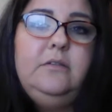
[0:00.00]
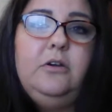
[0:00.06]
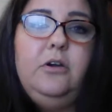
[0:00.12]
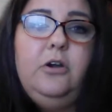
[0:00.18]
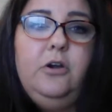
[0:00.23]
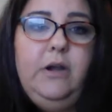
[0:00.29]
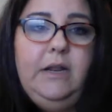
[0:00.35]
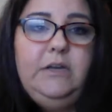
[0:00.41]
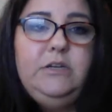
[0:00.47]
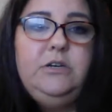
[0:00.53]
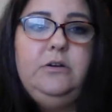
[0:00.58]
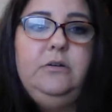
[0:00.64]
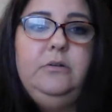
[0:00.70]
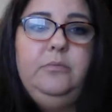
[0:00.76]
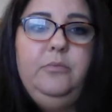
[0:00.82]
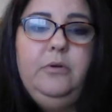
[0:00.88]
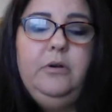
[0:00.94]
It's in our
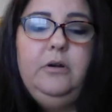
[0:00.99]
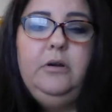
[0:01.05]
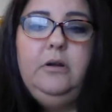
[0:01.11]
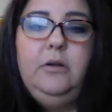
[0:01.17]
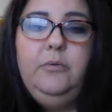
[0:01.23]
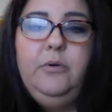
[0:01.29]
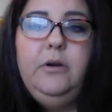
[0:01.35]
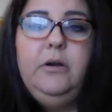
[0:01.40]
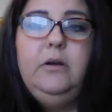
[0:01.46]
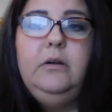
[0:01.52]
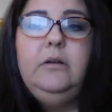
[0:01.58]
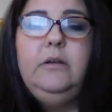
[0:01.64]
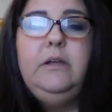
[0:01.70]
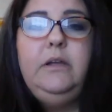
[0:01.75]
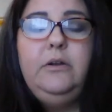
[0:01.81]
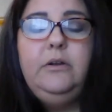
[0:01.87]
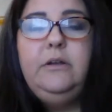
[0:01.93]
nature. We're
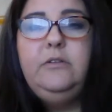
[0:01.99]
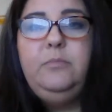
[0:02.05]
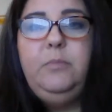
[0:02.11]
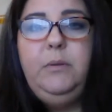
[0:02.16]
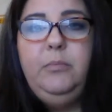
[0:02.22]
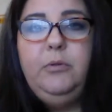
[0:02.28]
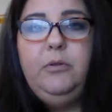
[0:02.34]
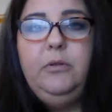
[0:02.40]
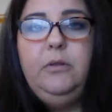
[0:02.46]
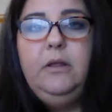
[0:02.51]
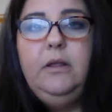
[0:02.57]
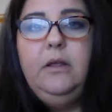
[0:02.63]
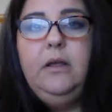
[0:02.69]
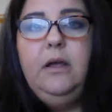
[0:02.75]
curious people.